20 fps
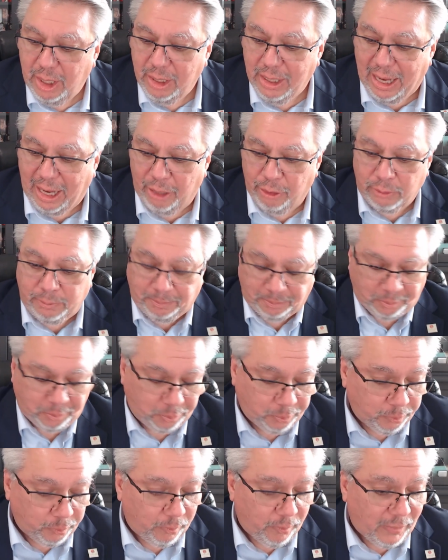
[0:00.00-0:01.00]
Now,
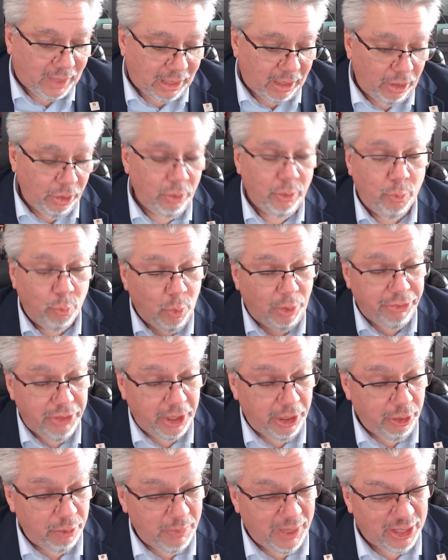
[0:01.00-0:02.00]
one
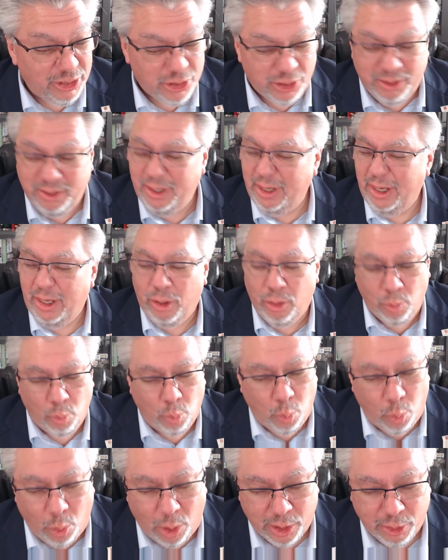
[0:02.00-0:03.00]
thing you'd mentioned,
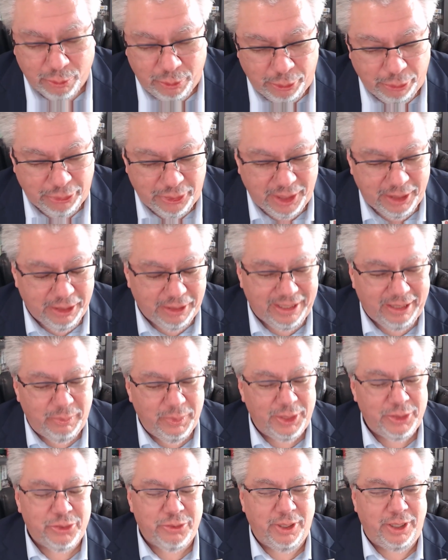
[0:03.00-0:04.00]
wonderful thing that the
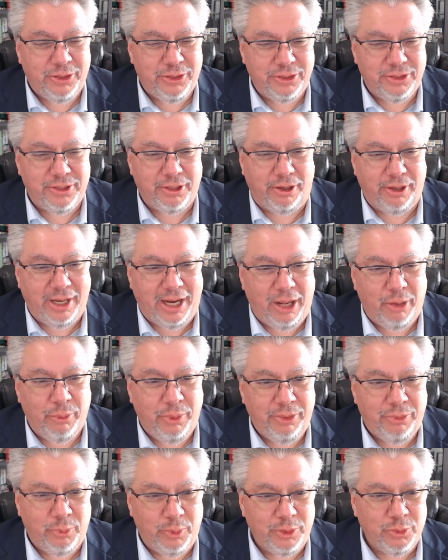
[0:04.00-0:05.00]
administration started out
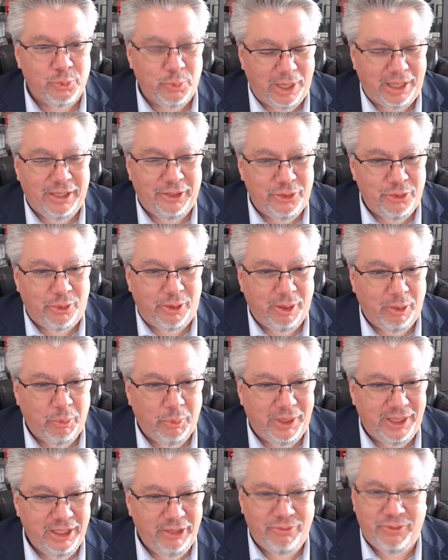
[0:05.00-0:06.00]
with was regulatory
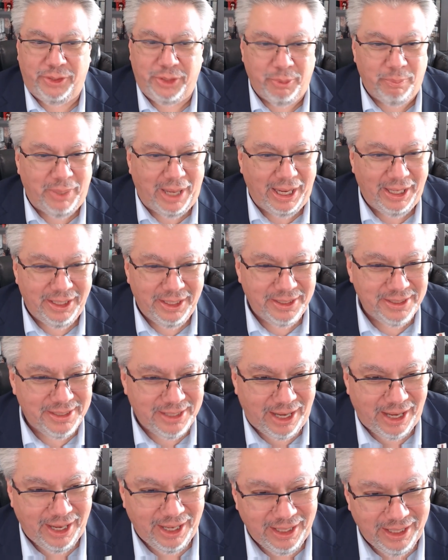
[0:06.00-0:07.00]
relief on the banking
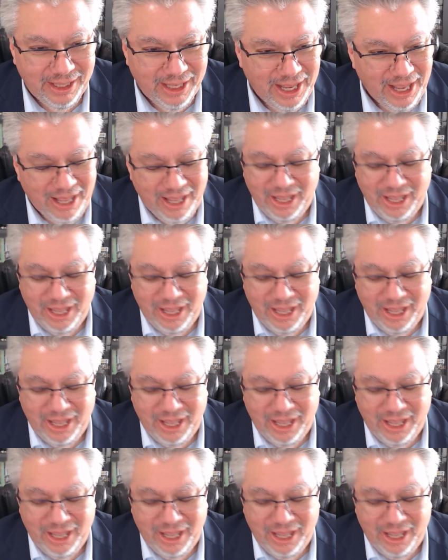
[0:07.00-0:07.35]
side.